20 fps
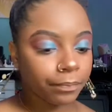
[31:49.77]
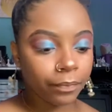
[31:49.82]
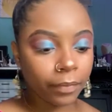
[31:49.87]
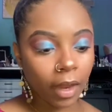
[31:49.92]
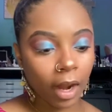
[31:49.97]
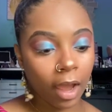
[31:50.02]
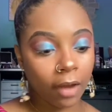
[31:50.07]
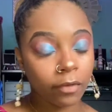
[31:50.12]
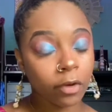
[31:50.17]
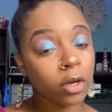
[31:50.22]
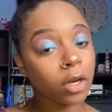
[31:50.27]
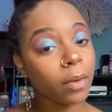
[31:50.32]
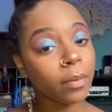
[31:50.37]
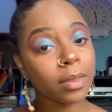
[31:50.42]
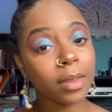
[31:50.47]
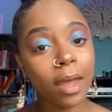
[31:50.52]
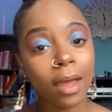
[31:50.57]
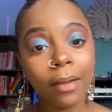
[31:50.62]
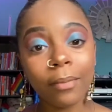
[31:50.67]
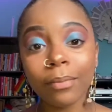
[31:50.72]
After you're done with
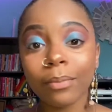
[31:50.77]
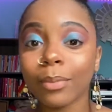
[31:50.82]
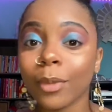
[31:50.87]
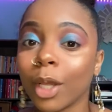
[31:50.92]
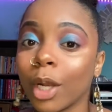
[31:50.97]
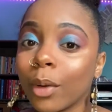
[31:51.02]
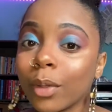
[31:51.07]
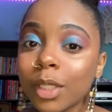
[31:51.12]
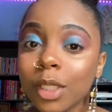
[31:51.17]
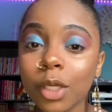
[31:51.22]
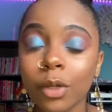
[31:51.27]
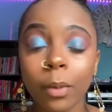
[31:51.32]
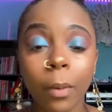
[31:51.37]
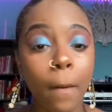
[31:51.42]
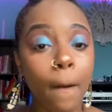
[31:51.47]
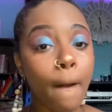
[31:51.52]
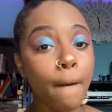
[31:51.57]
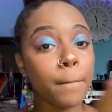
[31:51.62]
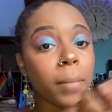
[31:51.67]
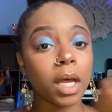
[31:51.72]
that, you know what to do.
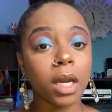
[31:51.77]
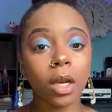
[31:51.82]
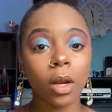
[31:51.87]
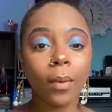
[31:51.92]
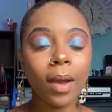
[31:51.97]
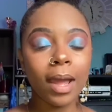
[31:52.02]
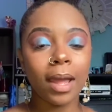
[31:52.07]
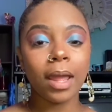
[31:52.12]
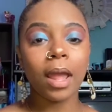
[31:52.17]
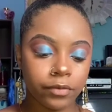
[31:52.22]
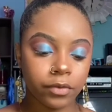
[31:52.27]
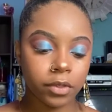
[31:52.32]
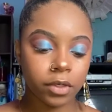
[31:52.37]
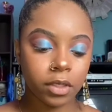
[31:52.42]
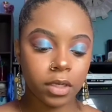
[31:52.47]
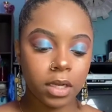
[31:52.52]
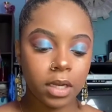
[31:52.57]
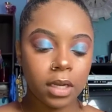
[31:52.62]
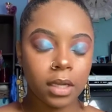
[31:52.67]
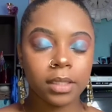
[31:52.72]
Put it away.
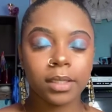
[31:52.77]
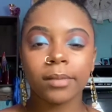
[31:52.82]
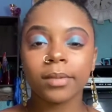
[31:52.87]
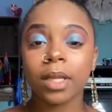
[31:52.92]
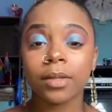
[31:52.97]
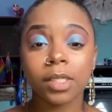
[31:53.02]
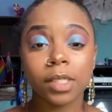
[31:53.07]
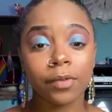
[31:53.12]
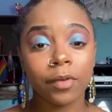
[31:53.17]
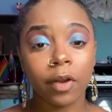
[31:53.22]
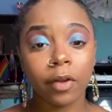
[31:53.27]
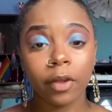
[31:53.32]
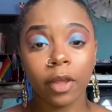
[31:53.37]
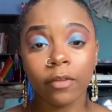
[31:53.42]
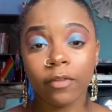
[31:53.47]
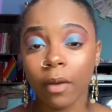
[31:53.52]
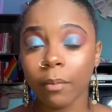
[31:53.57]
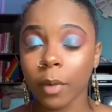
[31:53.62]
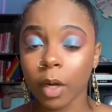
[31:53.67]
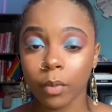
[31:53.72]
Sometimes if
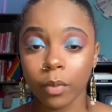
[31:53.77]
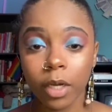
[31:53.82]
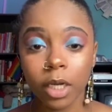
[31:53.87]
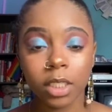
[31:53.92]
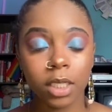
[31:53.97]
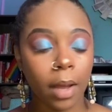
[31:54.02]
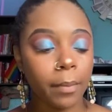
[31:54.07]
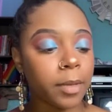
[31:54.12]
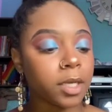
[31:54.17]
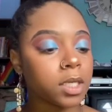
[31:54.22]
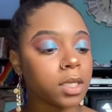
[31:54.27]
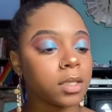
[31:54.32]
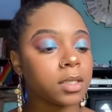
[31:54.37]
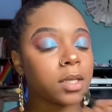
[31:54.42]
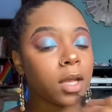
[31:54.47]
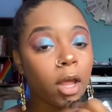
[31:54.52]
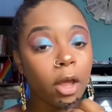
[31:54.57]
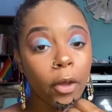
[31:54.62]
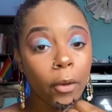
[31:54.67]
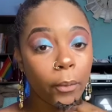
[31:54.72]
I'm in a rush, I'm gonna just
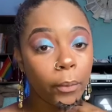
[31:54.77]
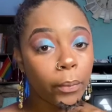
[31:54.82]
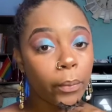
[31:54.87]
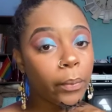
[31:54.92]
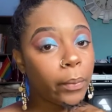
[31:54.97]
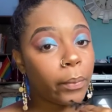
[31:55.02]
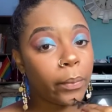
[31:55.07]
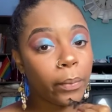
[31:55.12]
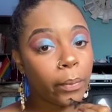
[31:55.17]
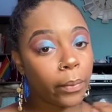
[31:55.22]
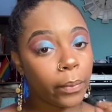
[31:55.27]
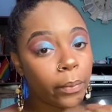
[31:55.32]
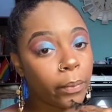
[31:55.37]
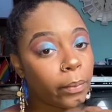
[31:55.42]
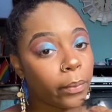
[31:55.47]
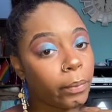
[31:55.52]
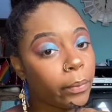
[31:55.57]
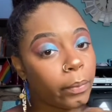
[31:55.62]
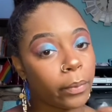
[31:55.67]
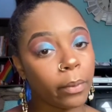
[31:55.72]

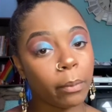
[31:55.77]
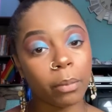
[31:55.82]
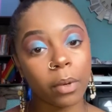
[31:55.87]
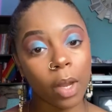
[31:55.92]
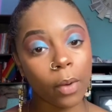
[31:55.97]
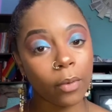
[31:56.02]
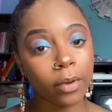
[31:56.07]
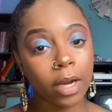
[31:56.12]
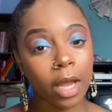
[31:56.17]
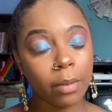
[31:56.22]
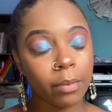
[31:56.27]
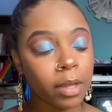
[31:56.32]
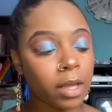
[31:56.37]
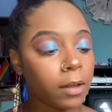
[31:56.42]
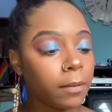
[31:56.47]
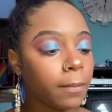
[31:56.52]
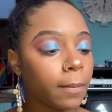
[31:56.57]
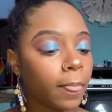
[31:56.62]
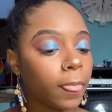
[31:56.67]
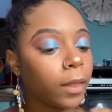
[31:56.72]
blow on that bee
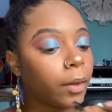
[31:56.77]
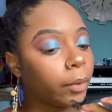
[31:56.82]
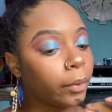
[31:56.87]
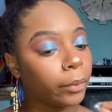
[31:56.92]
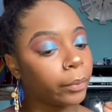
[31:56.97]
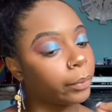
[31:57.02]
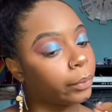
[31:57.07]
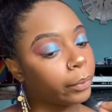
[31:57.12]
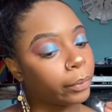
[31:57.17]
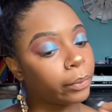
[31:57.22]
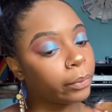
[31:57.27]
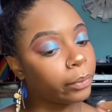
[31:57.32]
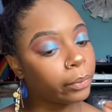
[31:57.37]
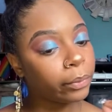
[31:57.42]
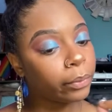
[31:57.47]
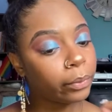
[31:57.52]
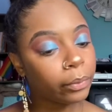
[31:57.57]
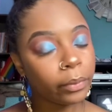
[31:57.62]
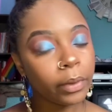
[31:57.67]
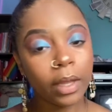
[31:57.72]

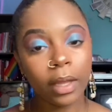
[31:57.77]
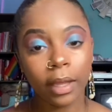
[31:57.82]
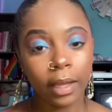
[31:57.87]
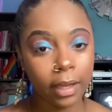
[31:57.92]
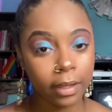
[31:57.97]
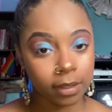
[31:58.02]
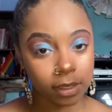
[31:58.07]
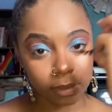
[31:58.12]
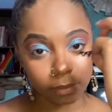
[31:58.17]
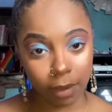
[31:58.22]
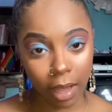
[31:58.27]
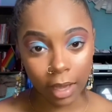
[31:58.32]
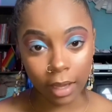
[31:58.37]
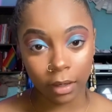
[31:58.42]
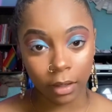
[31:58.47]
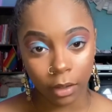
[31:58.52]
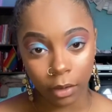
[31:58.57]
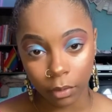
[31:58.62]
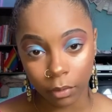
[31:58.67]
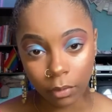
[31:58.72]
and smack it
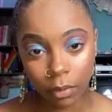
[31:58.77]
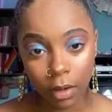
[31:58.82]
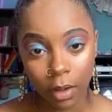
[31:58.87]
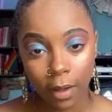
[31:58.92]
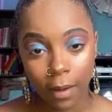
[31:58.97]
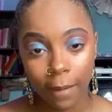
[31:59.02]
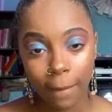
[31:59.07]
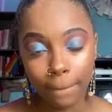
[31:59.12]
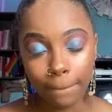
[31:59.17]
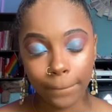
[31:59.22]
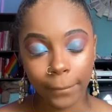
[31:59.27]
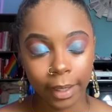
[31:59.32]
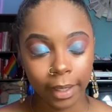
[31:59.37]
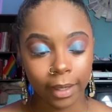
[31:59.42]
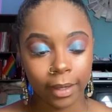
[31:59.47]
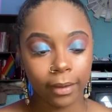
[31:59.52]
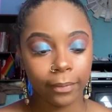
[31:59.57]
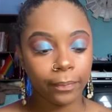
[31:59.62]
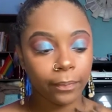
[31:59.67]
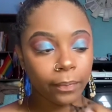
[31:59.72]
on. But